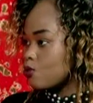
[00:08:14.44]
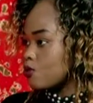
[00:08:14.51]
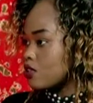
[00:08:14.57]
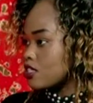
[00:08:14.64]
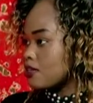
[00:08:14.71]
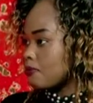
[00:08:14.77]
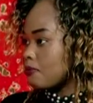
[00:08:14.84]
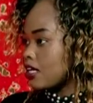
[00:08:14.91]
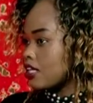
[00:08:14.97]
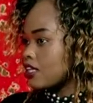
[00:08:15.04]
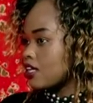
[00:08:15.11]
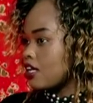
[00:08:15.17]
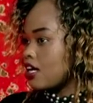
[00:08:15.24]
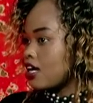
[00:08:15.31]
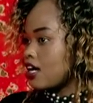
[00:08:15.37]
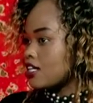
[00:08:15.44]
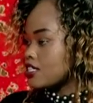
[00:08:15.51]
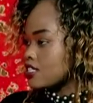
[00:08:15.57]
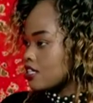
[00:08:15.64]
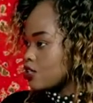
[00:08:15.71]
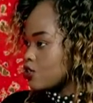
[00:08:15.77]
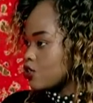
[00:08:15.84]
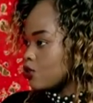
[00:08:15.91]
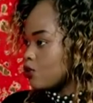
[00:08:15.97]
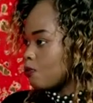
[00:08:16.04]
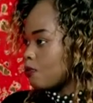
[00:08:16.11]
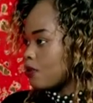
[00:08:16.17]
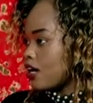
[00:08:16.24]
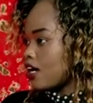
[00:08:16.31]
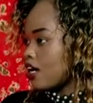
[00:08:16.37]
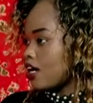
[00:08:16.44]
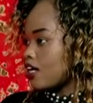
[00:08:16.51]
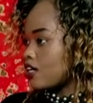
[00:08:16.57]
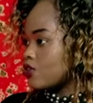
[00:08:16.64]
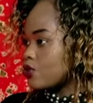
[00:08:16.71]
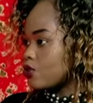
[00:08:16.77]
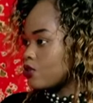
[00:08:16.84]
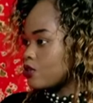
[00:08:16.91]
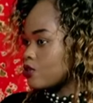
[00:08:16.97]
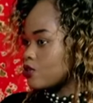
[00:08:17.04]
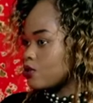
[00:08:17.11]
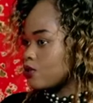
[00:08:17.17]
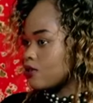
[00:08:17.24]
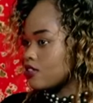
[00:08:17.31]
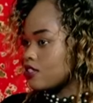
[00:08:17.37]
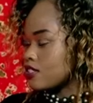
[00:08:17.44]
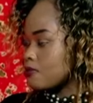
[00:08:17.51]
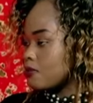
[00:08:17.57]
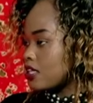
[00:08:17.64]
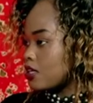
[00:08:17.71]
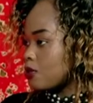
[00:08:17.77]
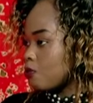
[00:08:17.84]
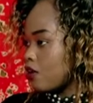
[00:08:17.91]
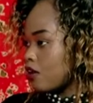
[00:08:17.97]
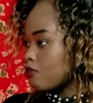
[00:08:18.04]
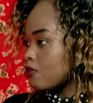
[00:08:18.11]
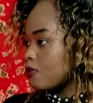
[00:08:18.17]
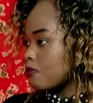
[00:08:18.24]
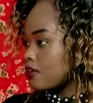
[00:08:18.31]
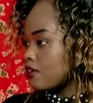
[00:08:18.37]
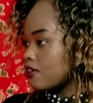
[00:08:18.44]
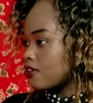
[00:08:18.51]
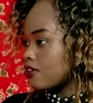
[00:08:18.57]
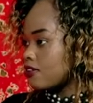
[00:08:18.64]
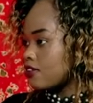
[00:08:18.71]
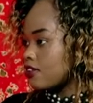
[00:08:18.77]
two weeks, a month, I just let you know prior and you're going to just make it work for me.